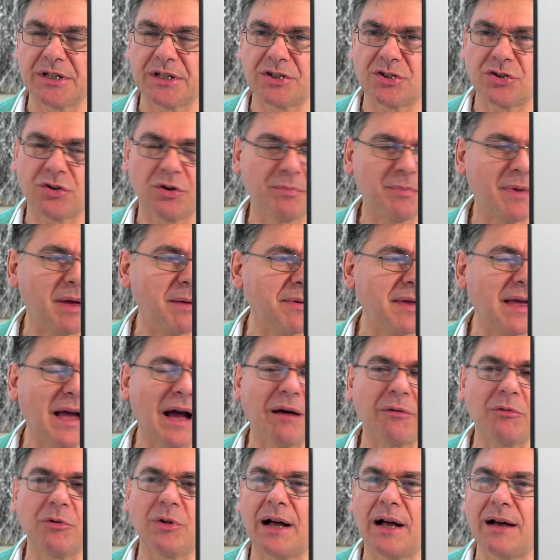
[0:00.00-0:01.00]
So maybe I
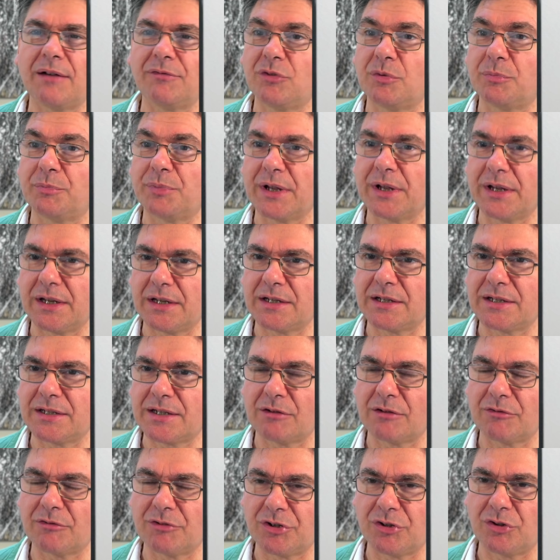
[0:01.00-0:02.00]
will have to break it
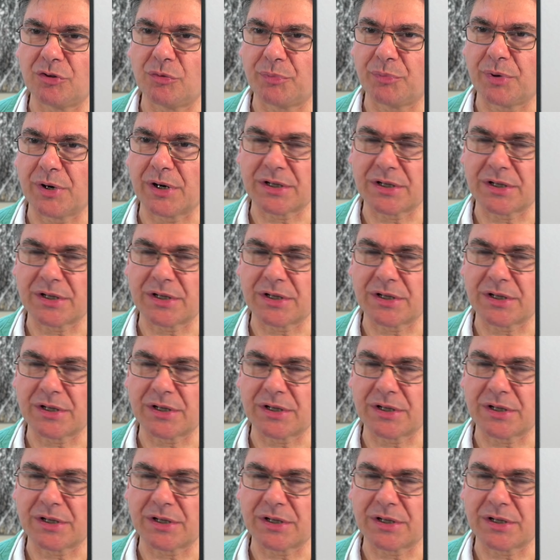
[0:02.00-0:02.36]
down into parts.